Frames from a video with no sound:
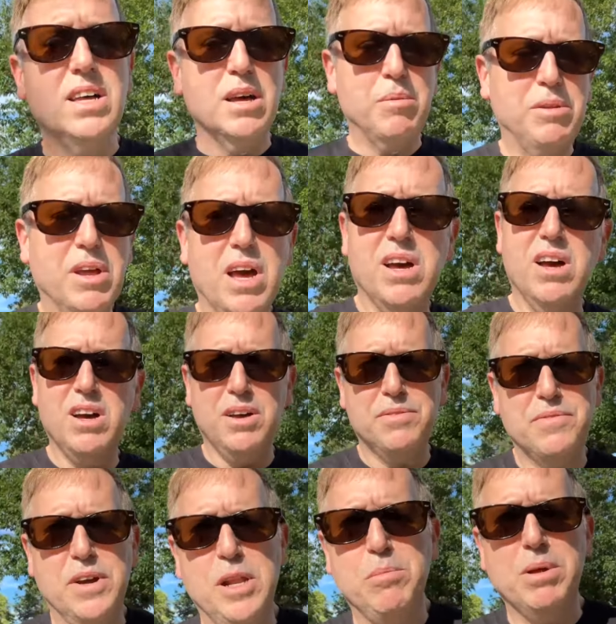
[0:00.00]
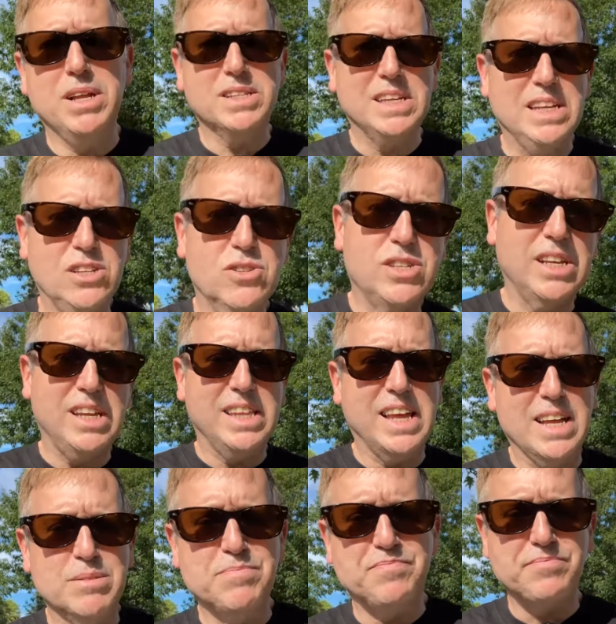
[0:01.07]
or not haha funny, but it's interesting
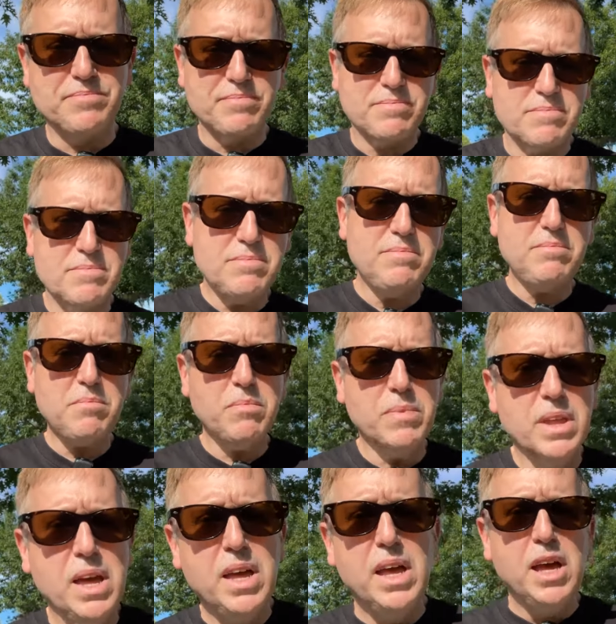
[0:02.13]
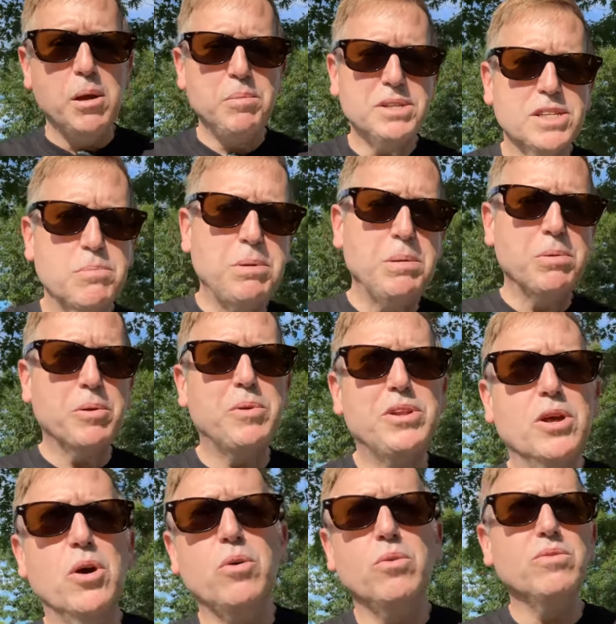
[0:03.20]
that amidst the people that we
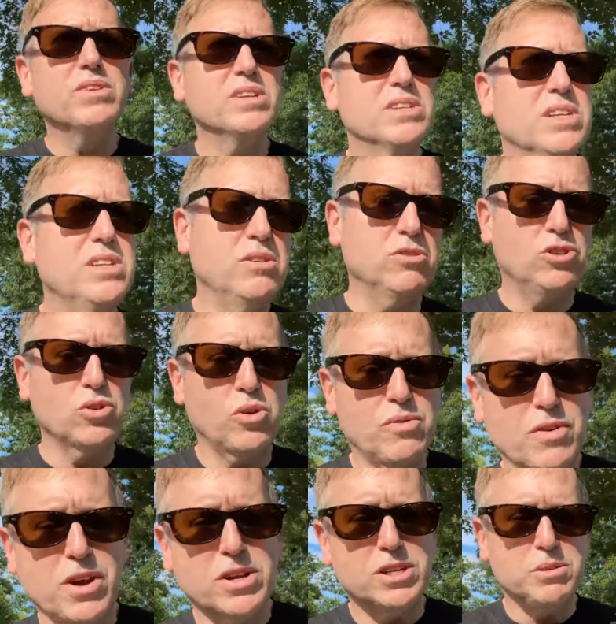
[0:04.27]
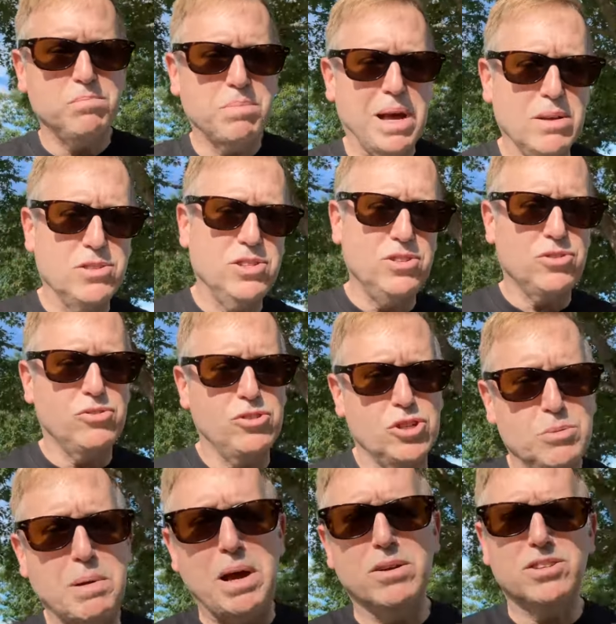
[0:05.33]
know, you know, short of our spouses or your
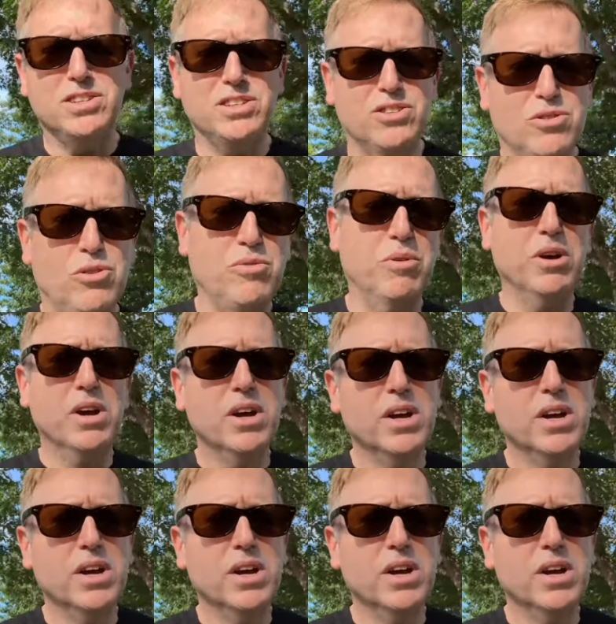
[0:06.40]
spouses or your